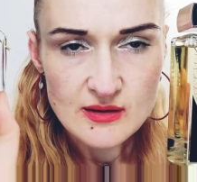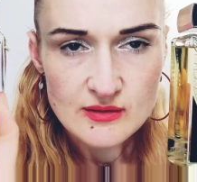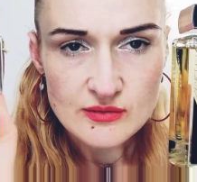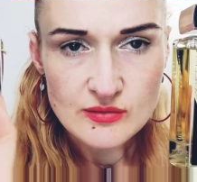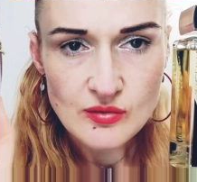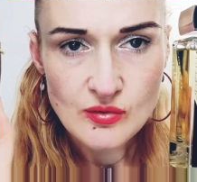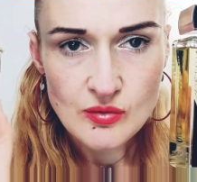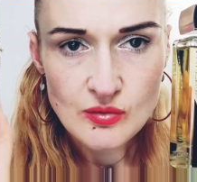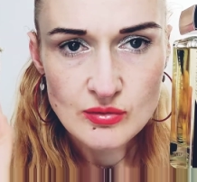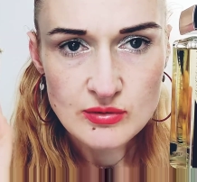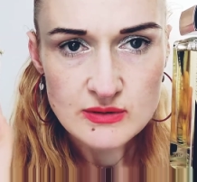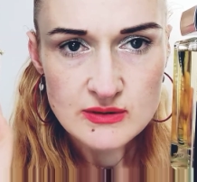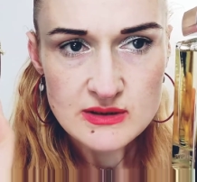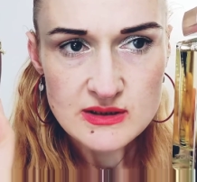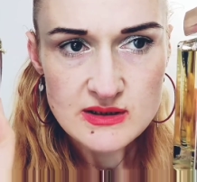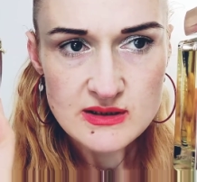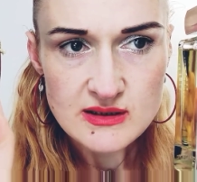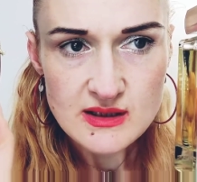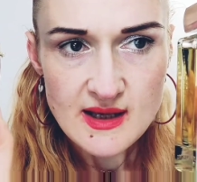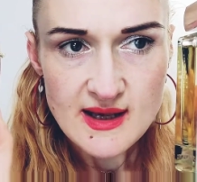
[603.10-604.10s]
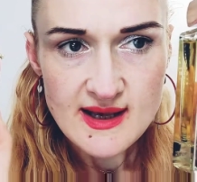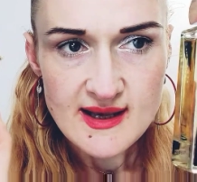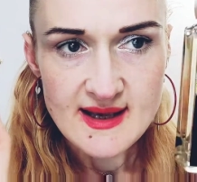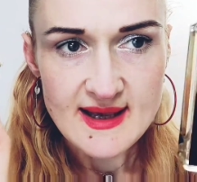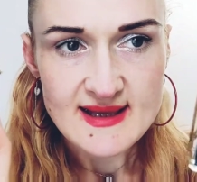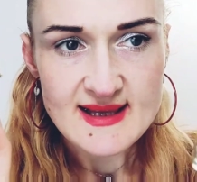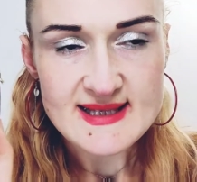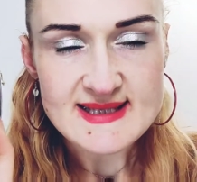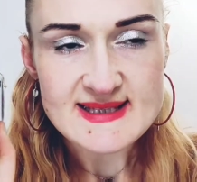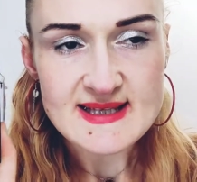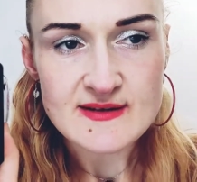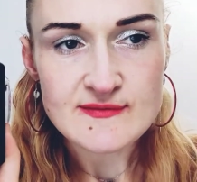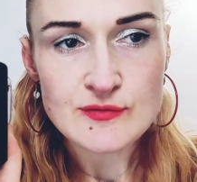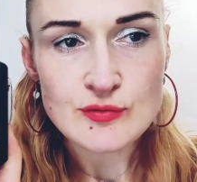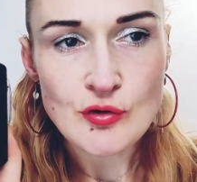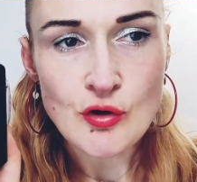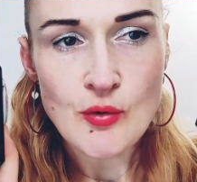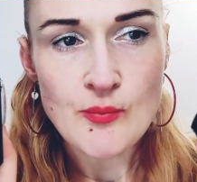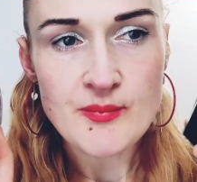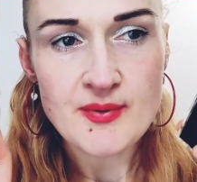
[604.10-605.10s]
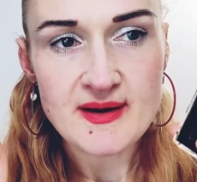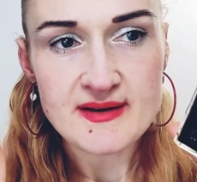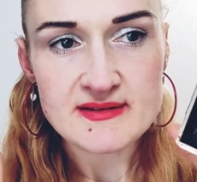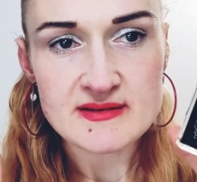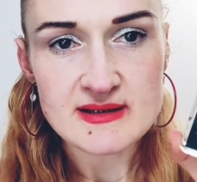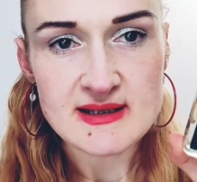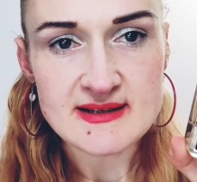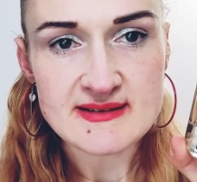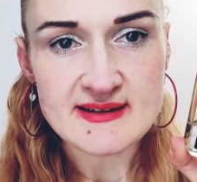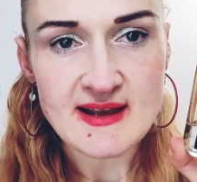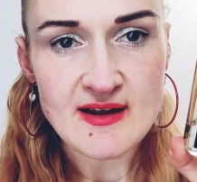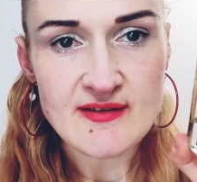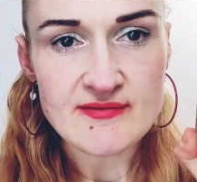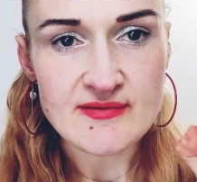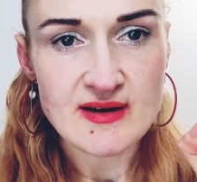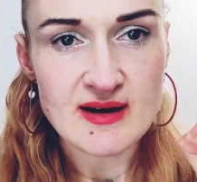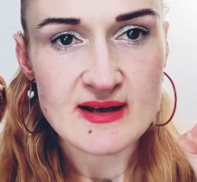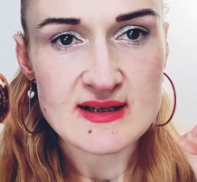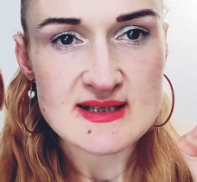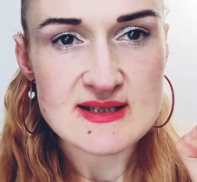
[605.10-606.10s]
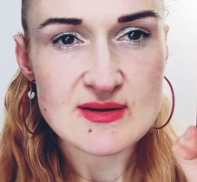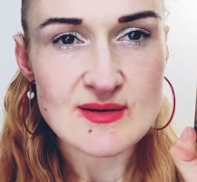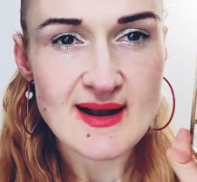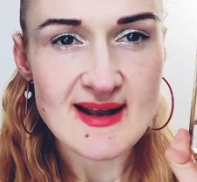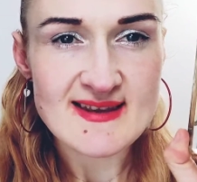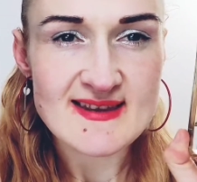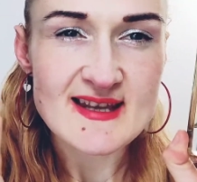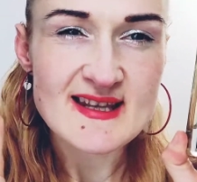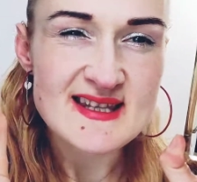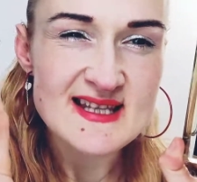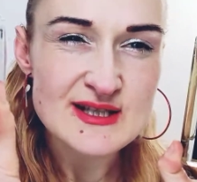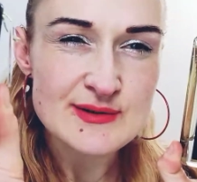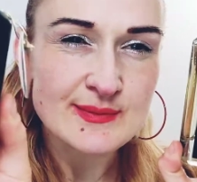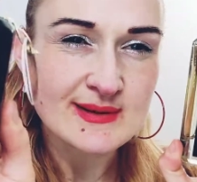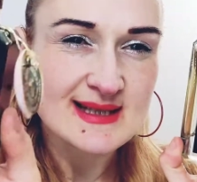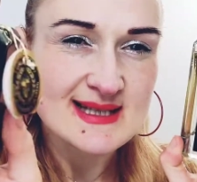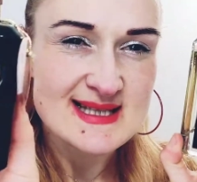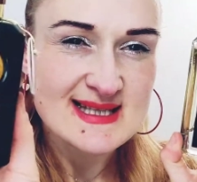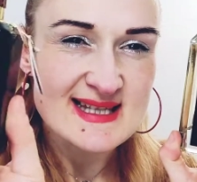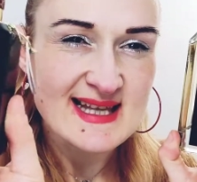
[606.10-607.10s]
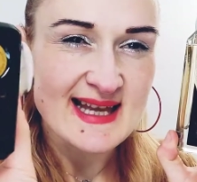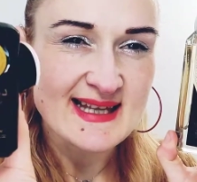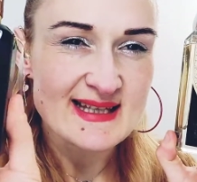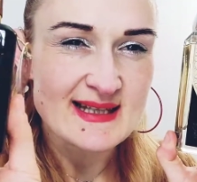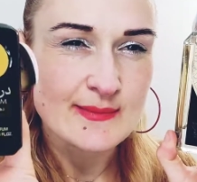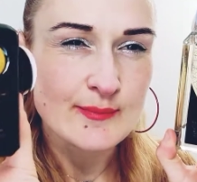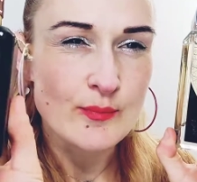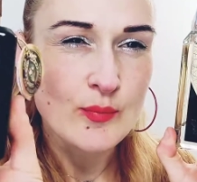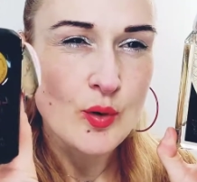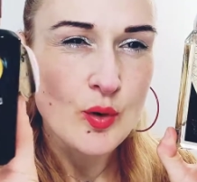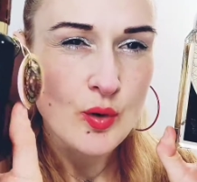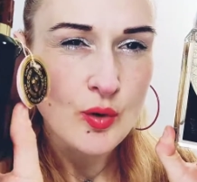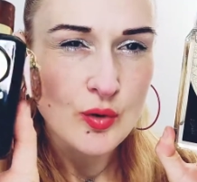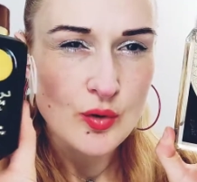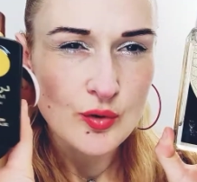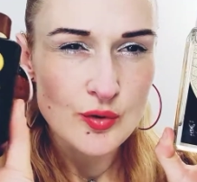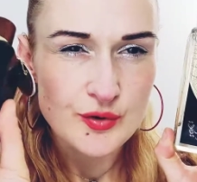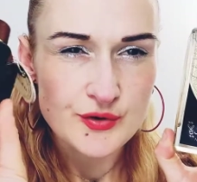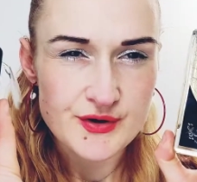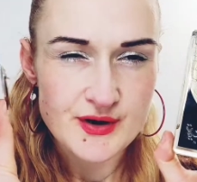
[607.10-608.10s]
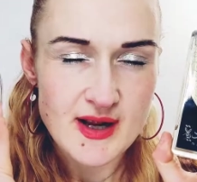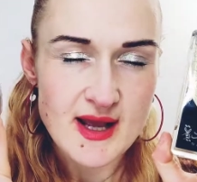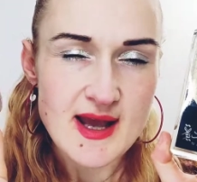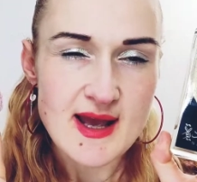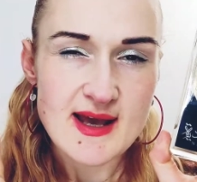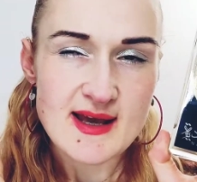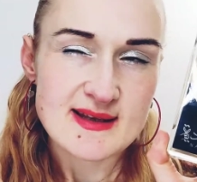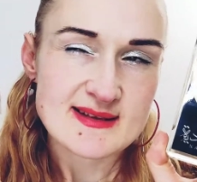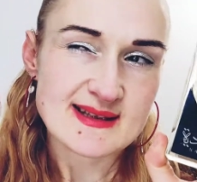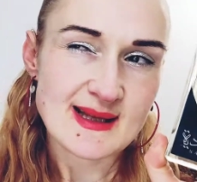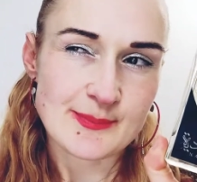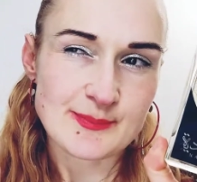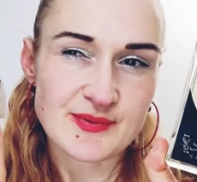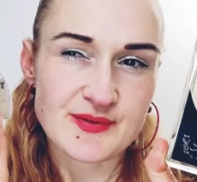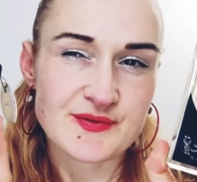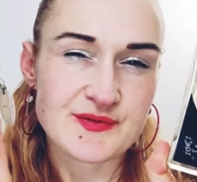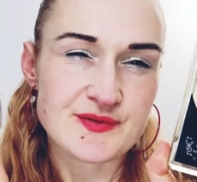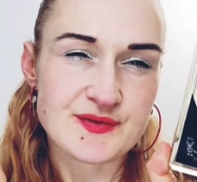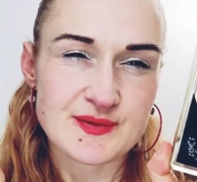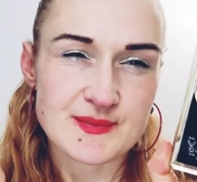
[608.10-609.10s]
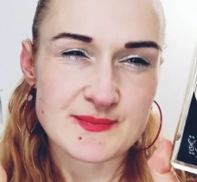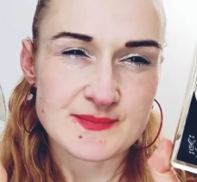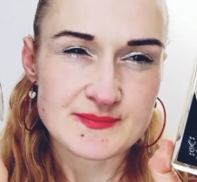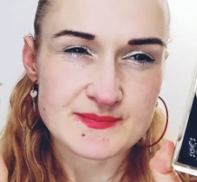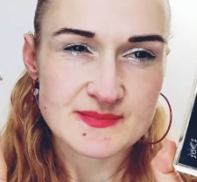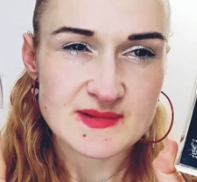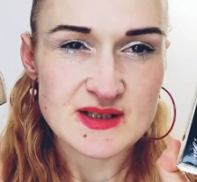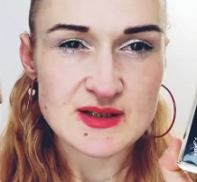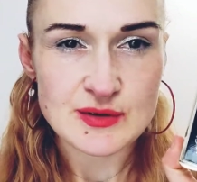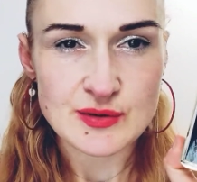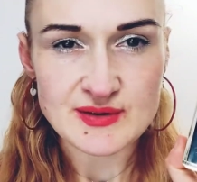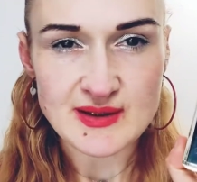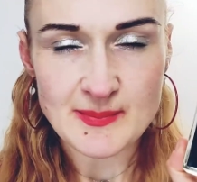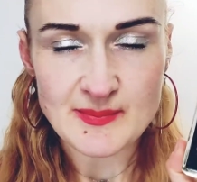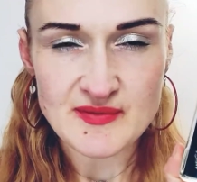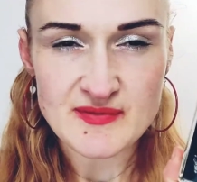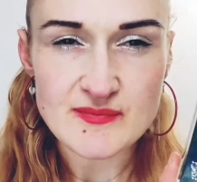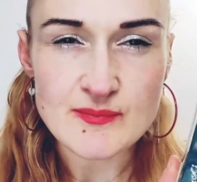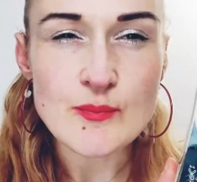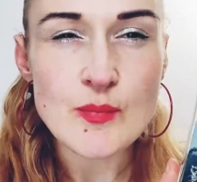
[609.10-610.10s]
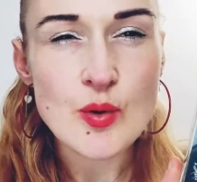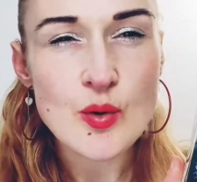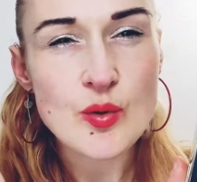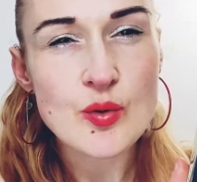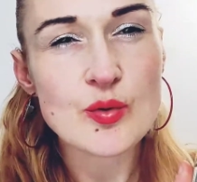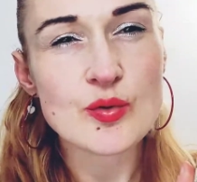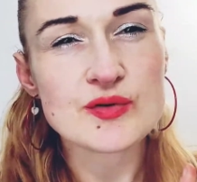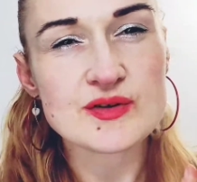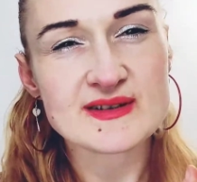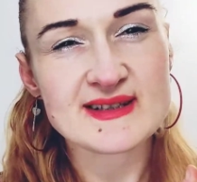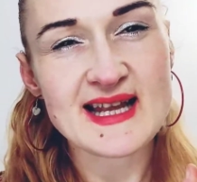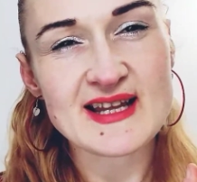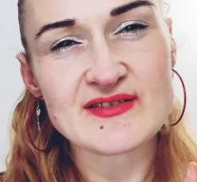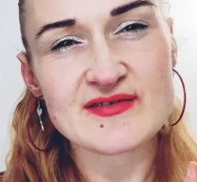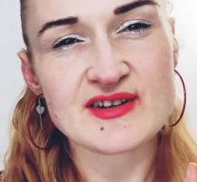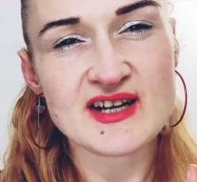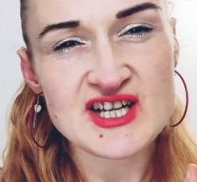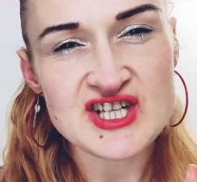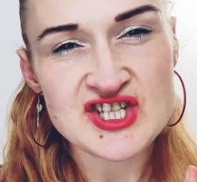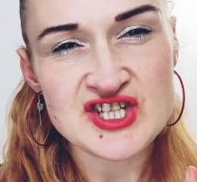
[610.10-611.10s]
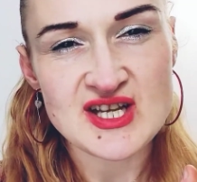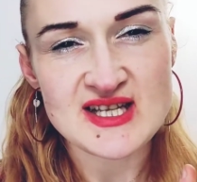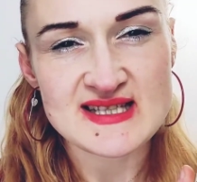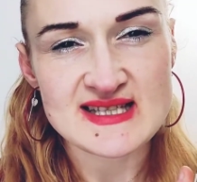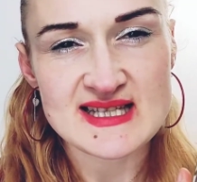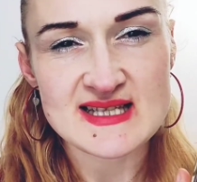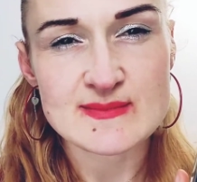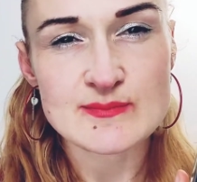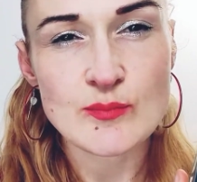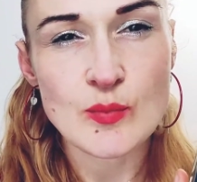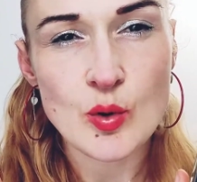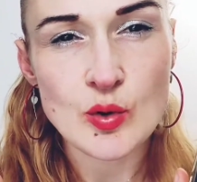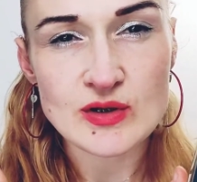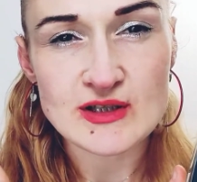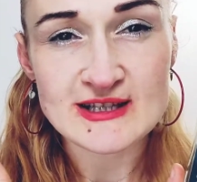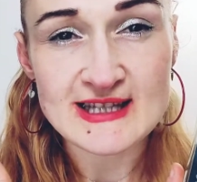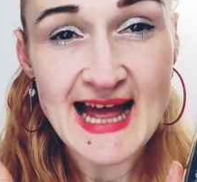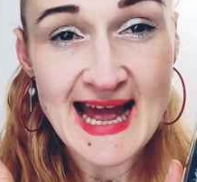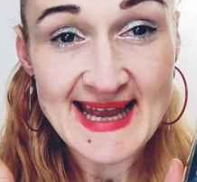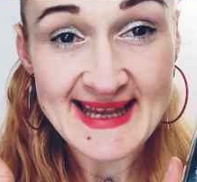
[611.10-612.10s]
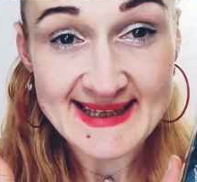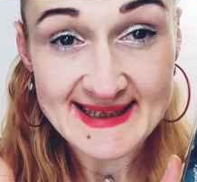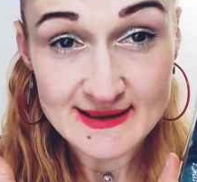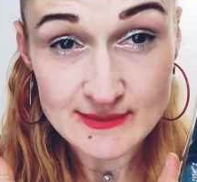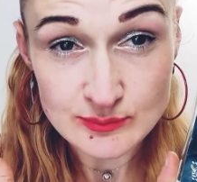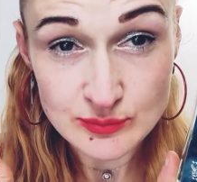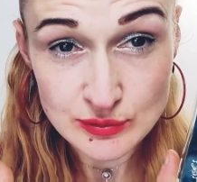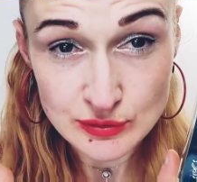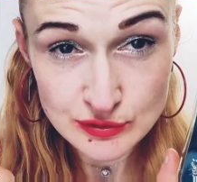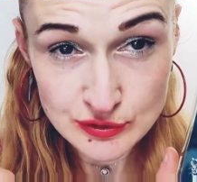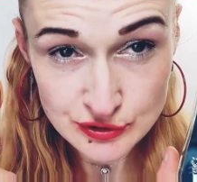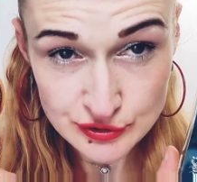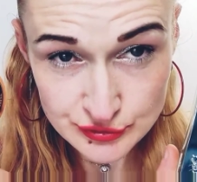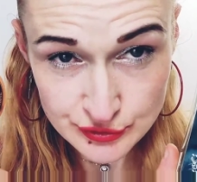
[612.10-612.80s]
gold. And let's say if you compare to LATTAFA, so I think this one is slightly more type of, type of more, that freshness is more likable,